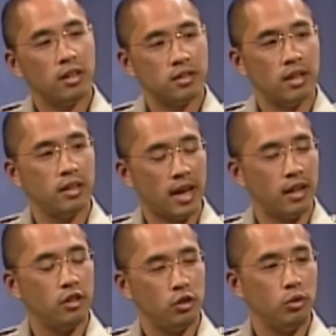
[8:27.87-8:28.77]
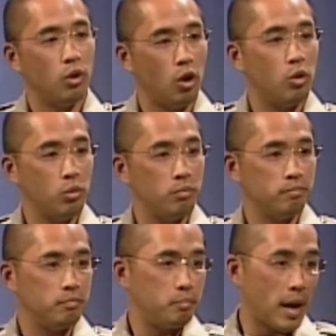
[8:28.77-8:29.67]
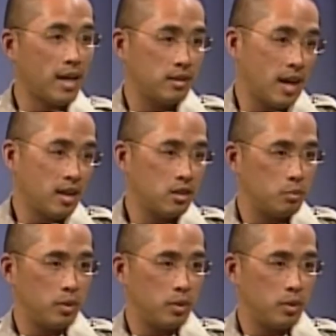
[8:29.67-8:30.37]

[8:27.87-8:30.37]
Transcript: saying that you owe back taxes